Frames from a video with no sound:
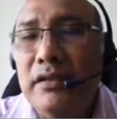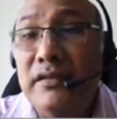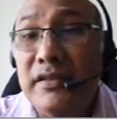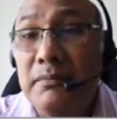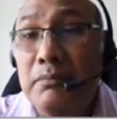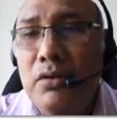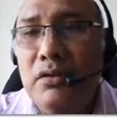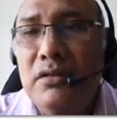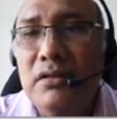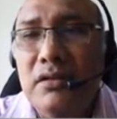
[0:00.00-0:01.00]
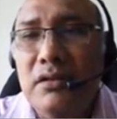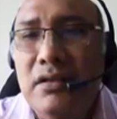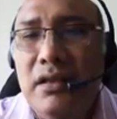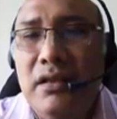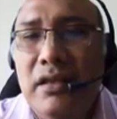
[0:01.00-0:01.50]
symbol
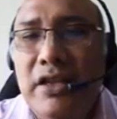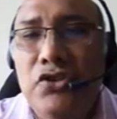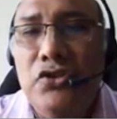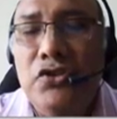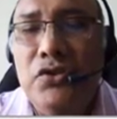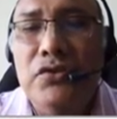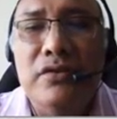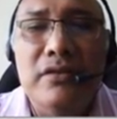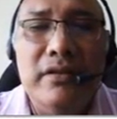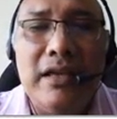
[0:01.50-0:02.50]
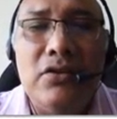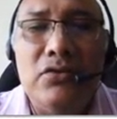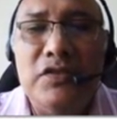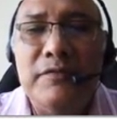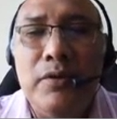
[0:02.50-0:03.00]
that you use that
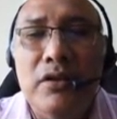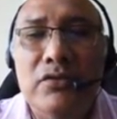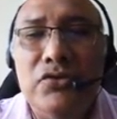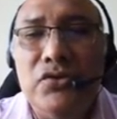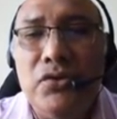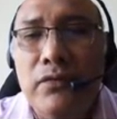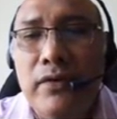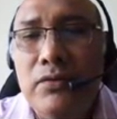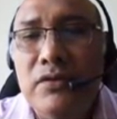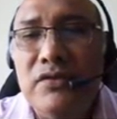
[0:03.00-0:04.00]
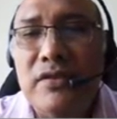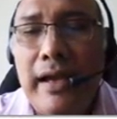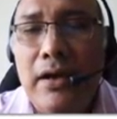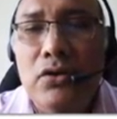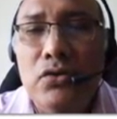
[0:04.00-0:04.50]
corresponds to short vowel
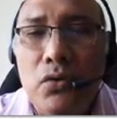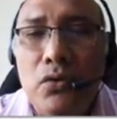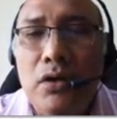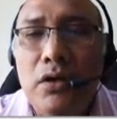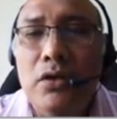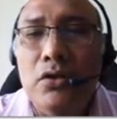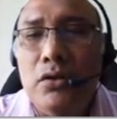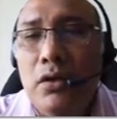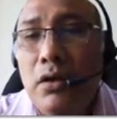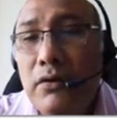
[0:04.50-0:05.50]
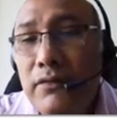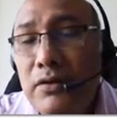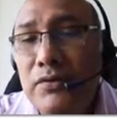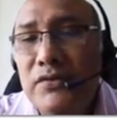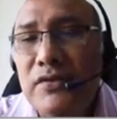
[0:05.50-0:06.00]
sound, long
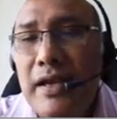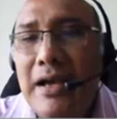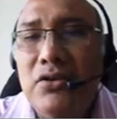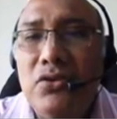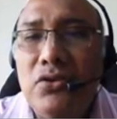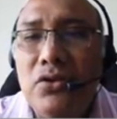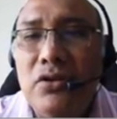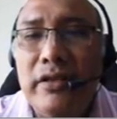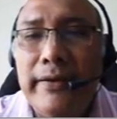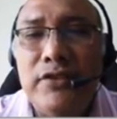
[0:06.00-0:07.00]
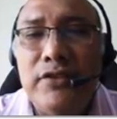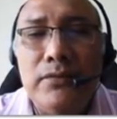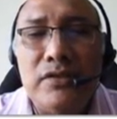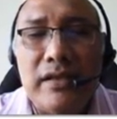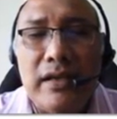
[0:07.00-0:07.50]
vowel sound, or
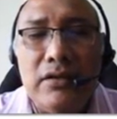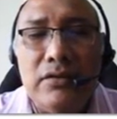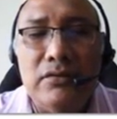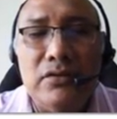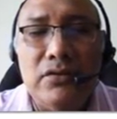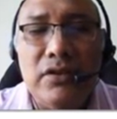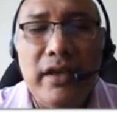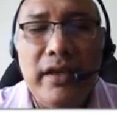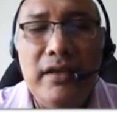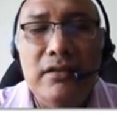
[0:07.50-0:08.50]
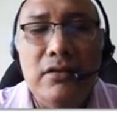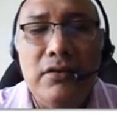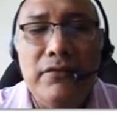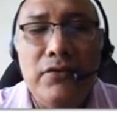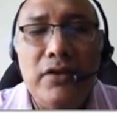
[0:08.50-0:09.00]
diphthong sound. Okay,
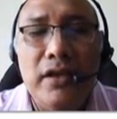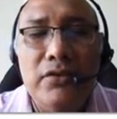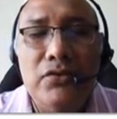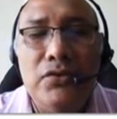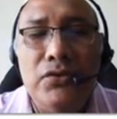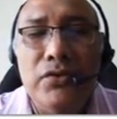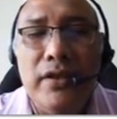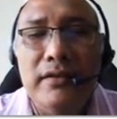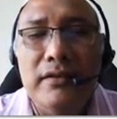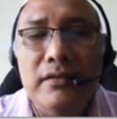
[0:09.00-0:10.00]
don't forget to do that.